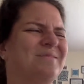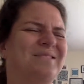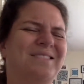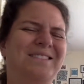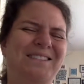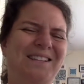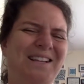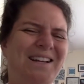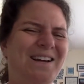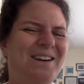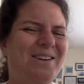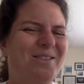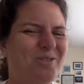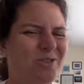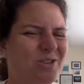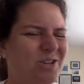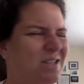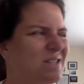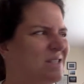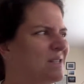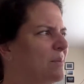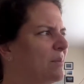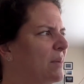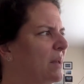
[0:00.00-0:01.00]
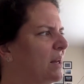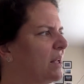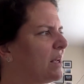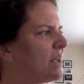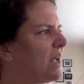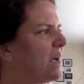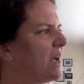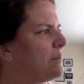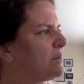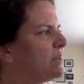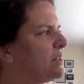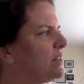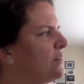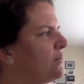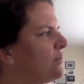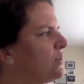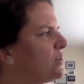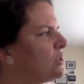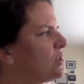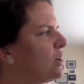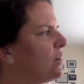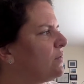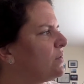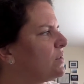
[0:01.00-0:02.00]
No, just a minute, Captain, the
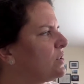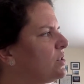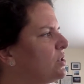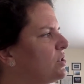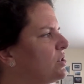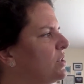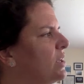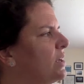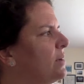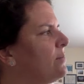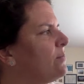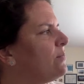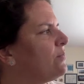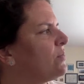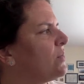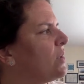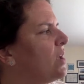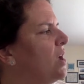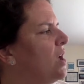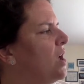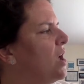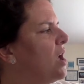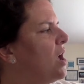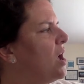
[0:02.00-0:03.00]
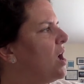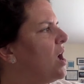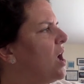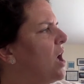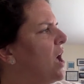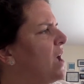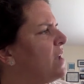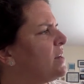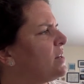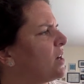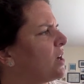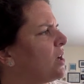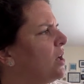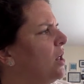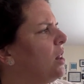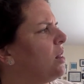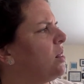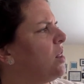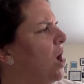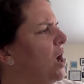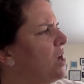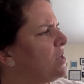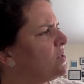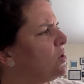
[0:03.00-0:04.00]
first officer said. And a
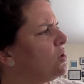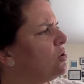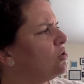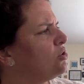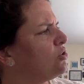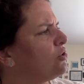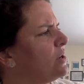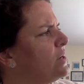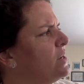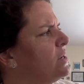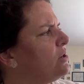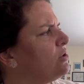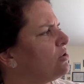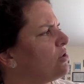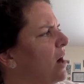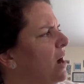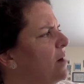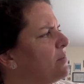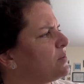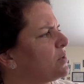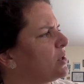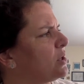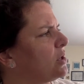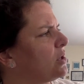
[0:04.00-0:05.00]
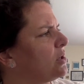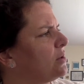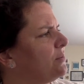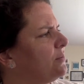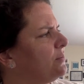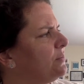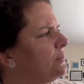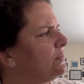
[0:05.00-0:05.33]
colossal green grasshopper.